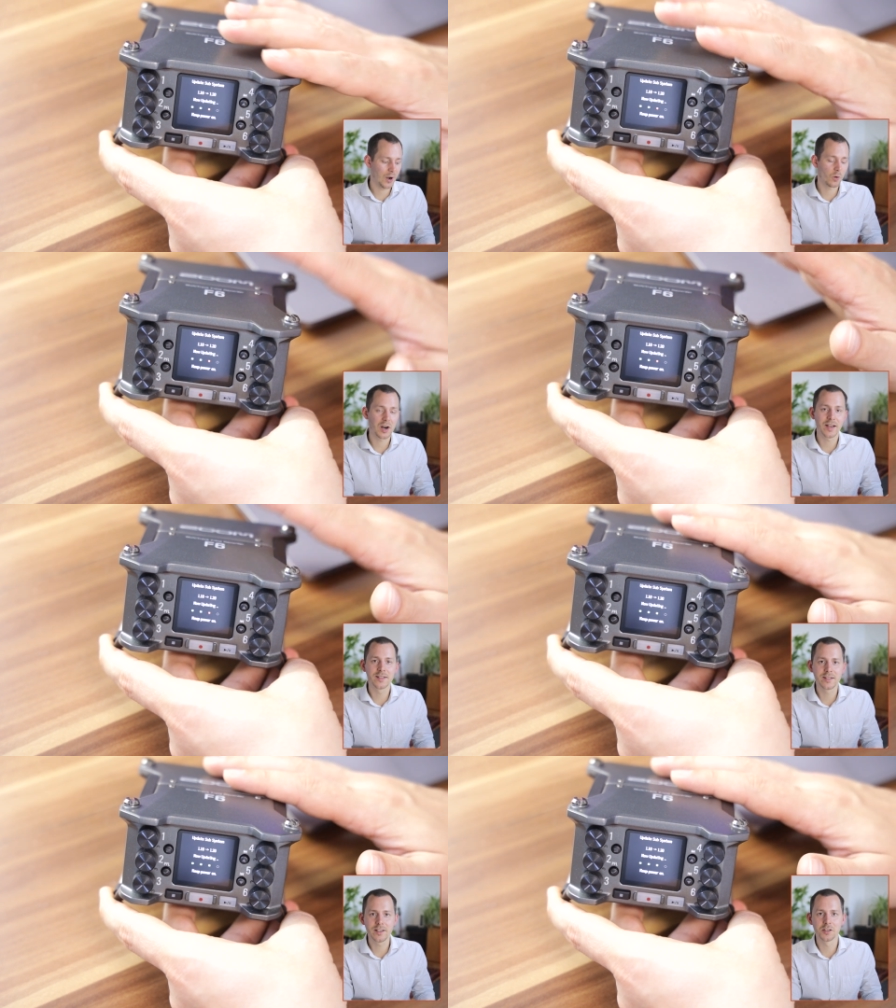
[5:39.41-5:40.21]
our
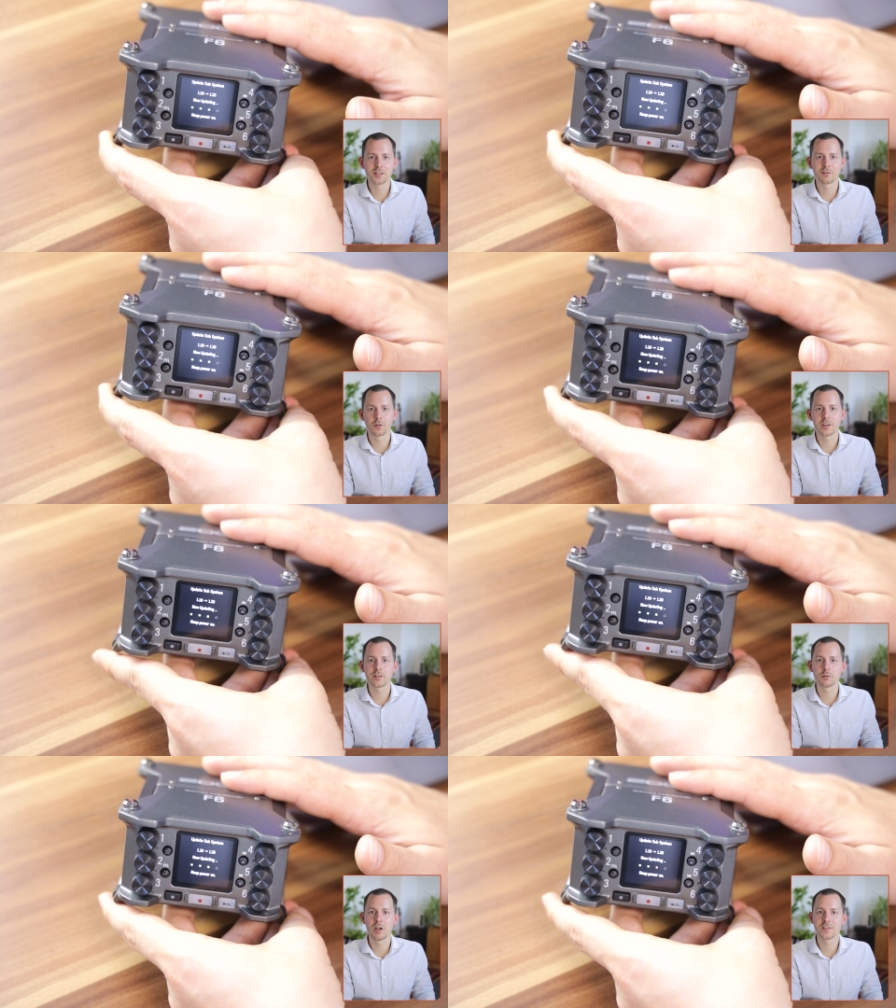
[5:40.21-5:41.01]
ideas for the
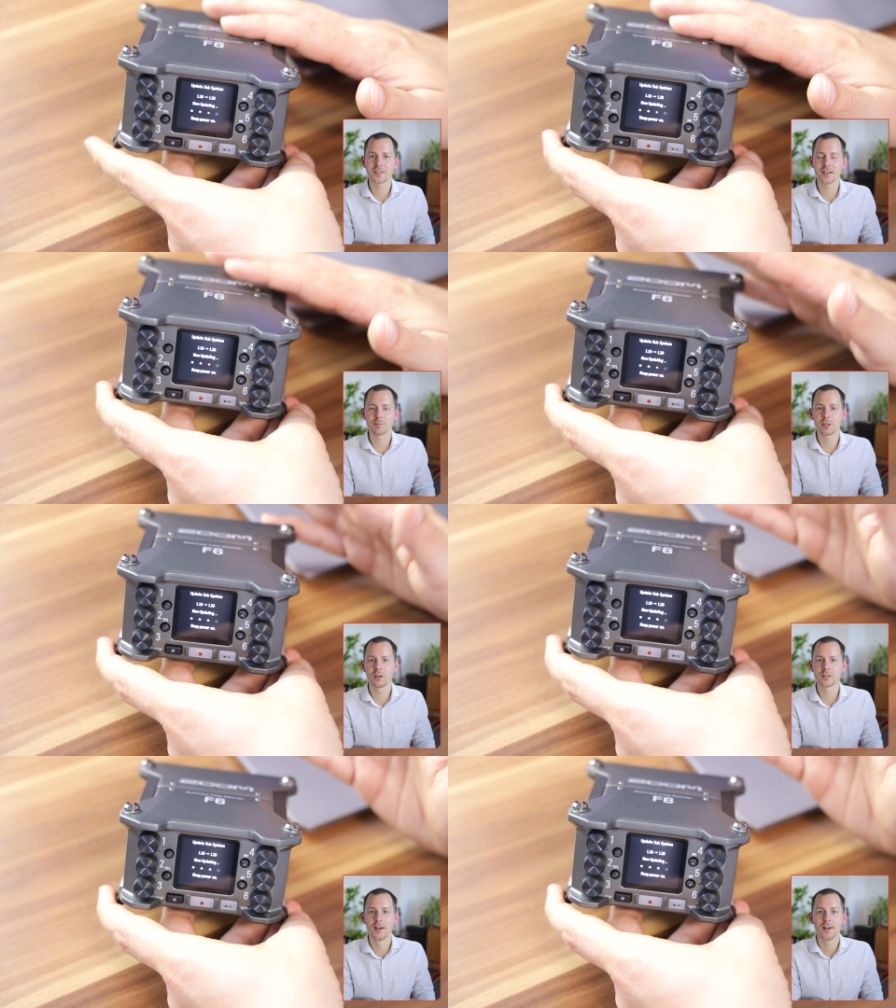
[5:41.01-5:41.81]
Zoom F6
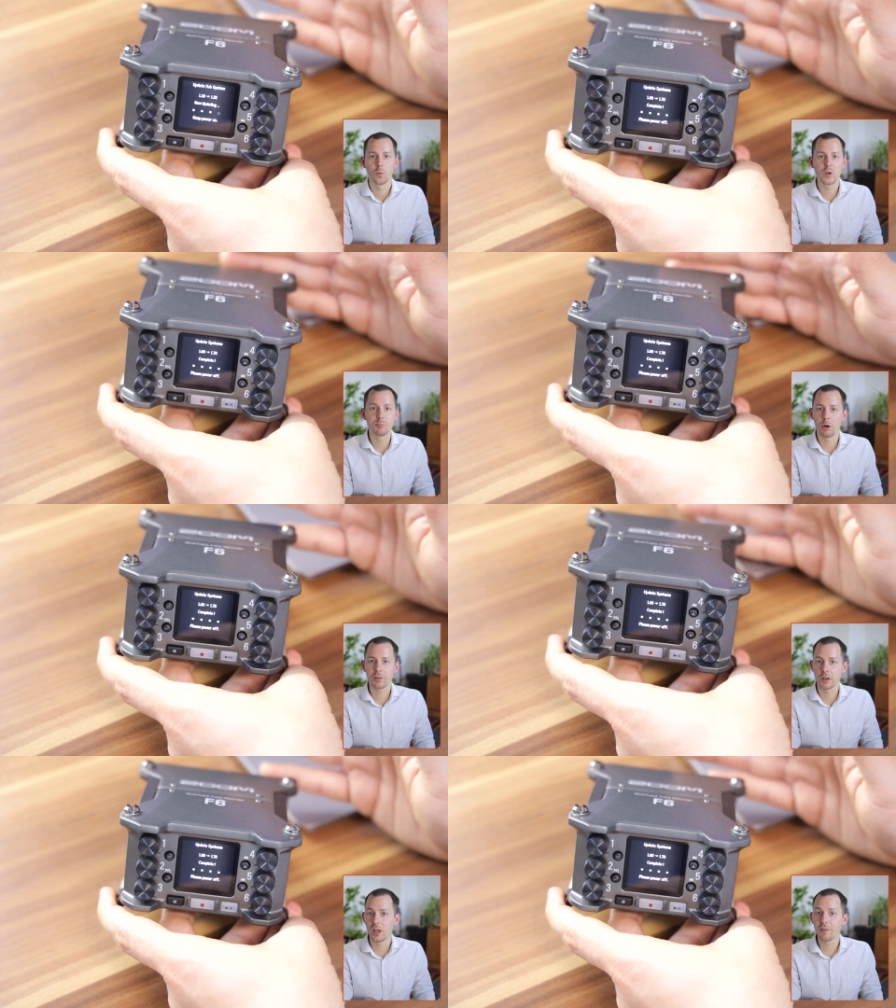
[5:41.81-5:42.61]
because we
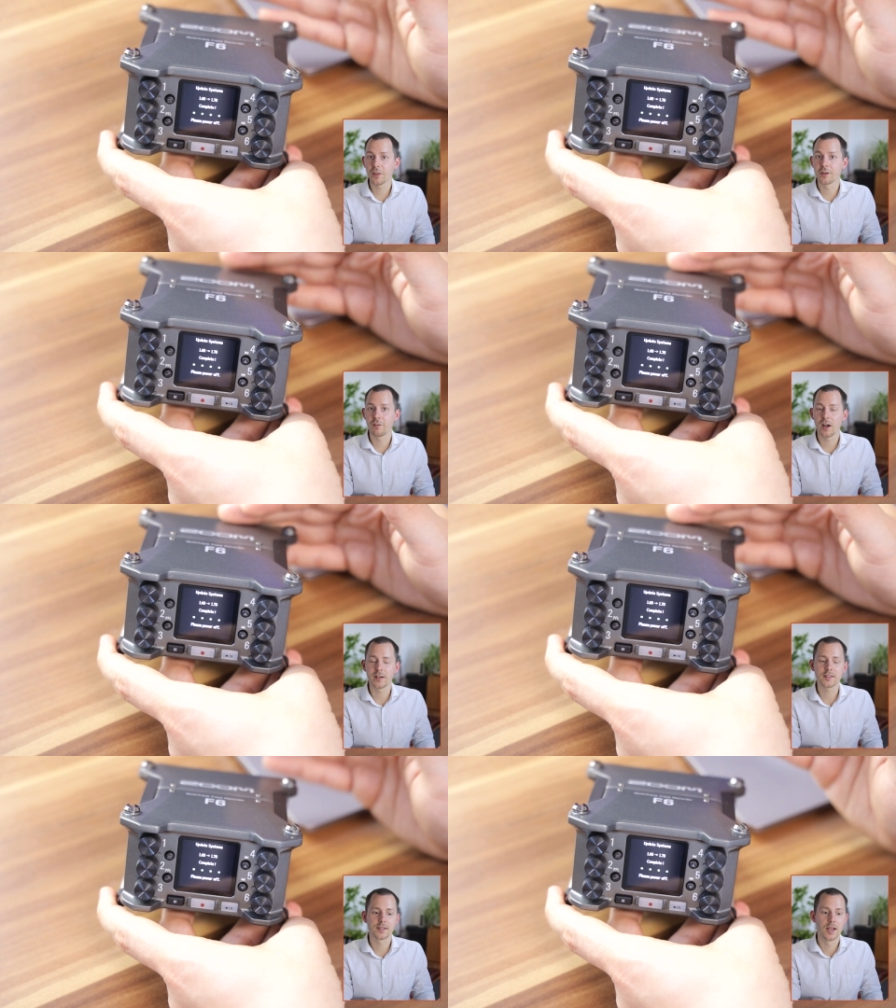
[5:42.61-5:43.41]
both love the
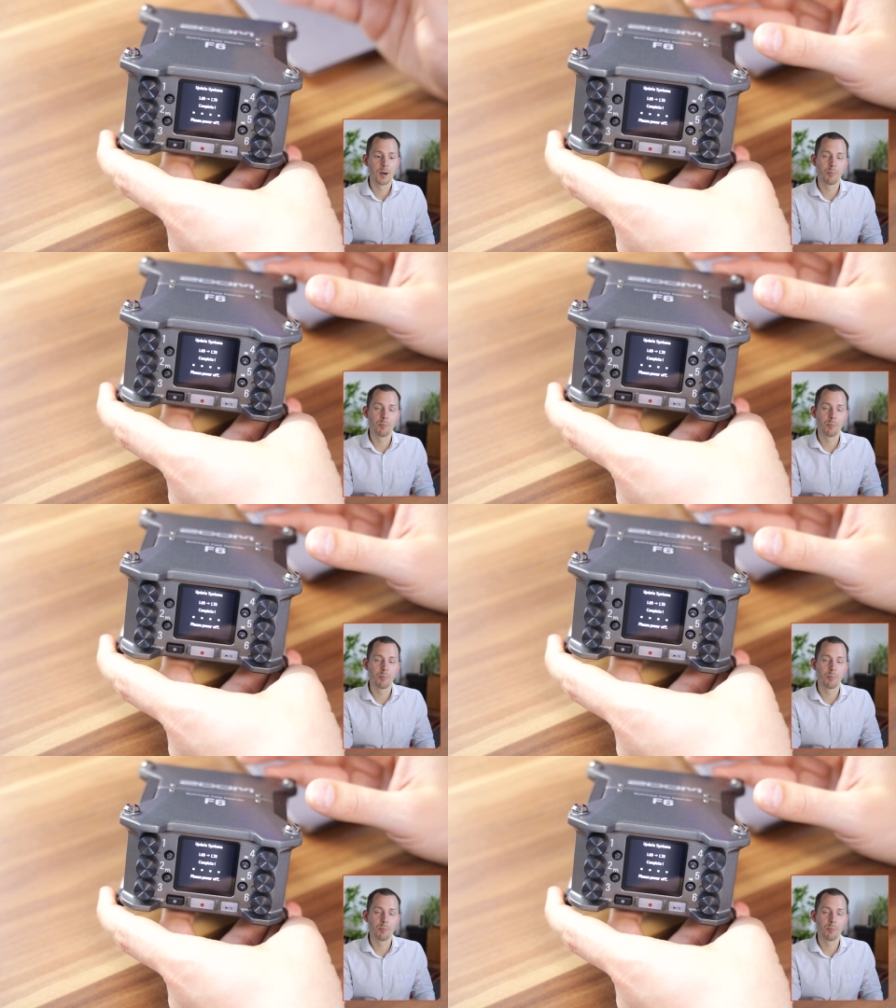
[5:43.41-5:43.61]
device,